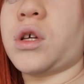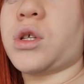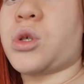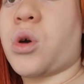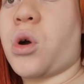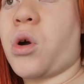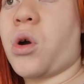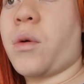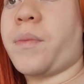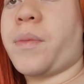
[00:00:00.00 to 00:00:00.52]
the
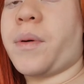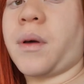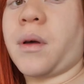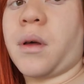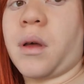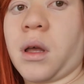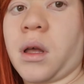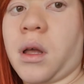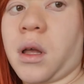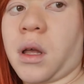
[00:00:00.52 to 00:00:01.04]
top
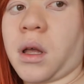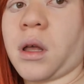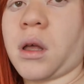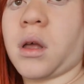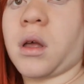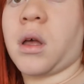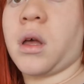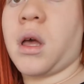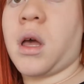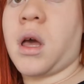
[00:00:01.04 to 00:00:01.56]

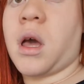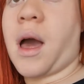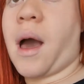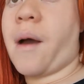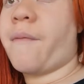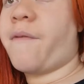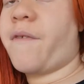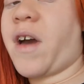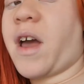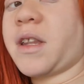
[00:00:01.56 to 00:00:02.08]

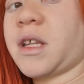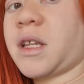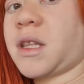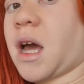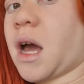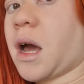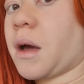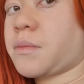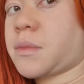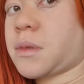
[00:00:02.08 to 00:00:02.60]
I'm finding
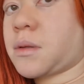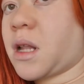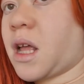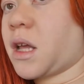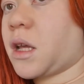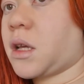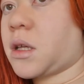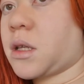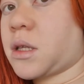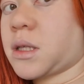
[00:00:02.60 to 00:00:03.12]
that I'm
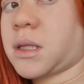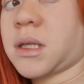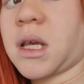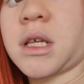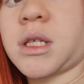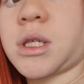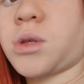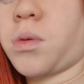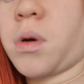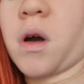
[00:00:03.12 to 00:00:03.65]
like
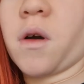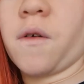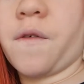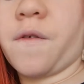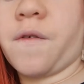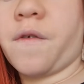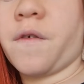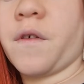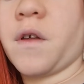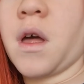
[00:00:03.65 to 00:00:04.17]
size
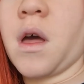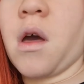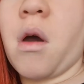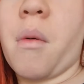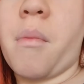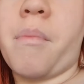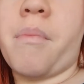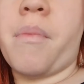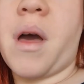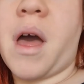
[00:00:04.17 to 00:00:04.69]
12
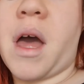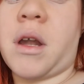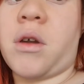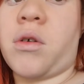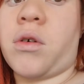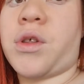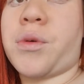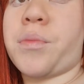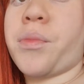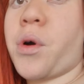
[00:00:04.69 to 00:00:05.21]

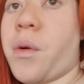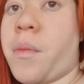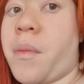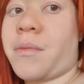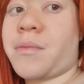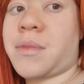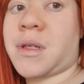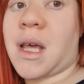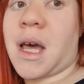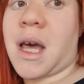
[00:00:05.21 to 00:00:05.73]
and on the
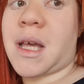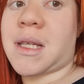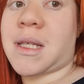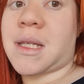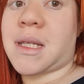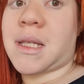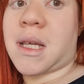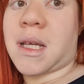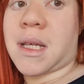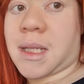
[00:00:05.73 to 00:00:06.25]
bottom I'm
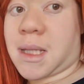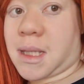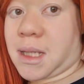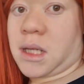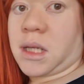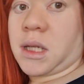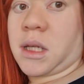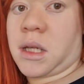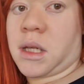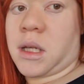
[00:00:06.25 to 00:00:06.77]
size
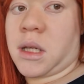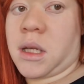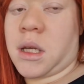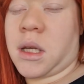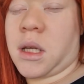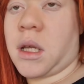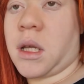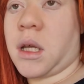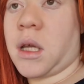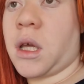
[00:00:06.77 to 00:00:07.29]
16.
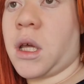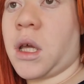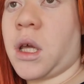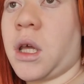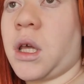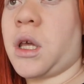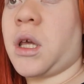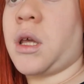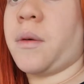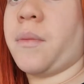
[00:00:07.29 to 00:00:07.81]

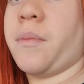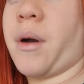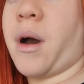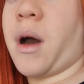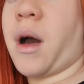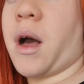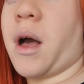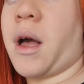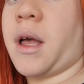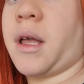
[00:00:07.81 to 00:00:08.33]

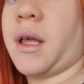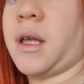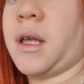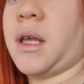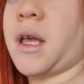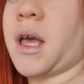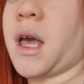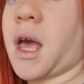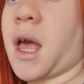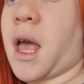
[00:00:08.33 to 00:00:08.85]
But
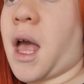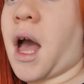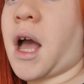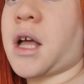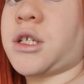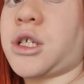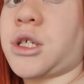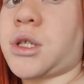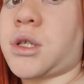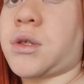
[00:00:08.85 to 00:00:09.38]
yeah,
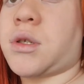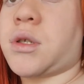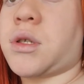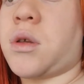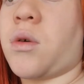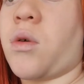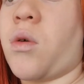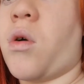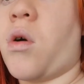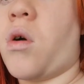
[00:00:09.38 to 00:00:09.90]
I
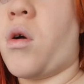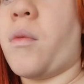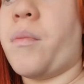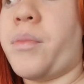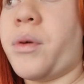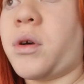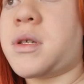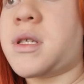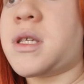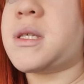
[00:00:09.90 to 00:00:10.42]
just,
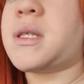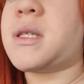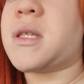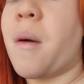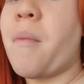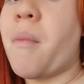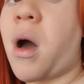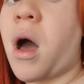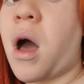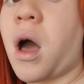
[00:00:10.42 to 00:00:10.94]
because it's
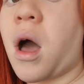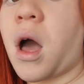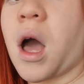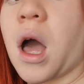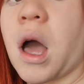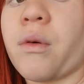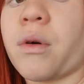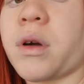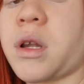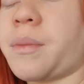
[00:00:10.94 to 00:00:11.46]
summer,
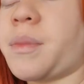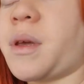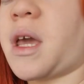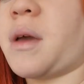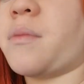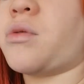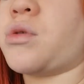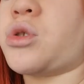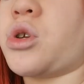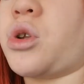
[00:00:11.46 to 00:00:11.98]
I want to be
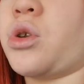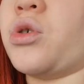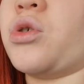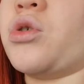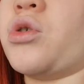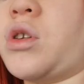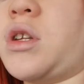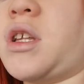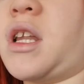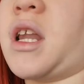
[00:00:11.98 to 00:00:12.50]
able to
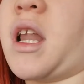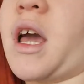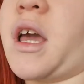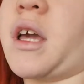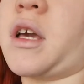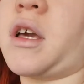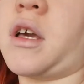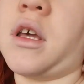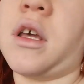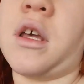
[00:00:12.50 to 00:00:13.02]
look good in
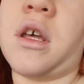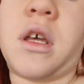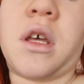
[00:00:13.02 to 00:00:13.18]
like,